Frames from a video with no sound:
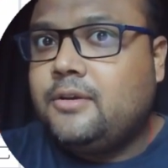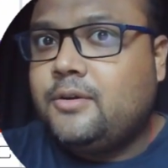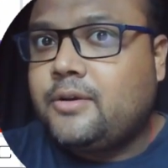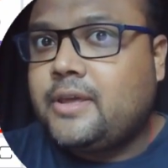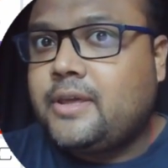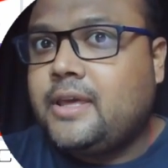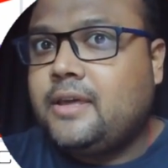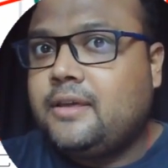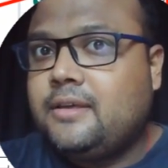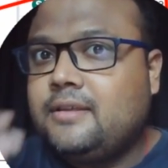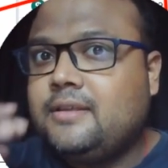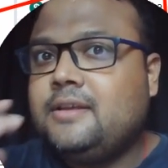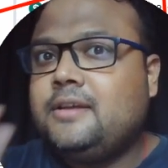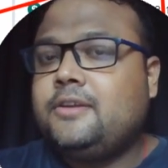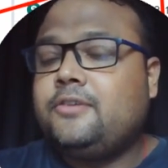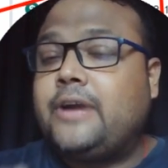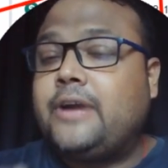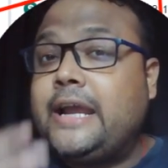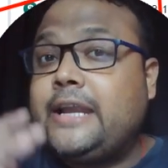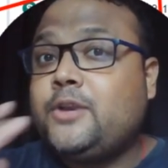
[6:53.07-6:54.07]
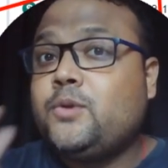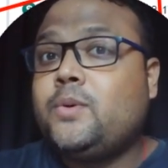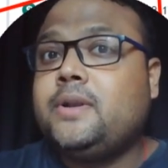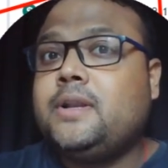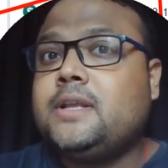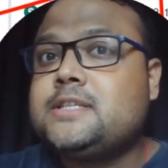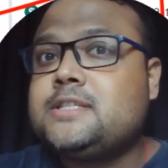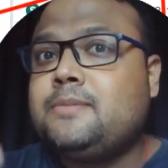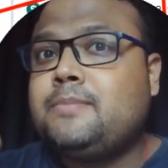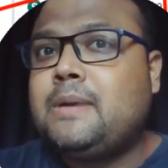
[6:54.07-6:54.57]
Okay, try to
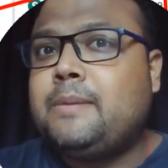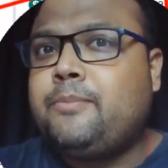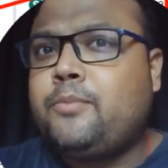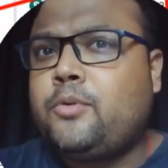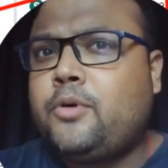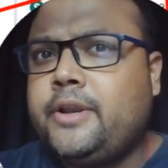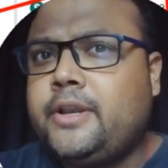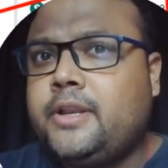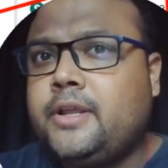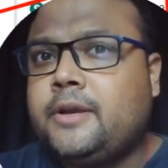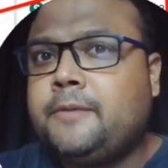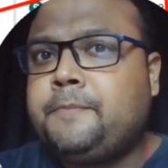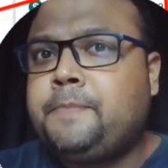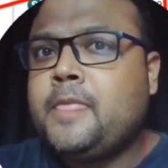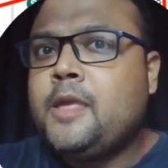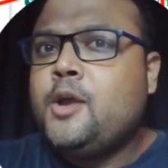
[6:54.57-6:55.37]
understand my point here.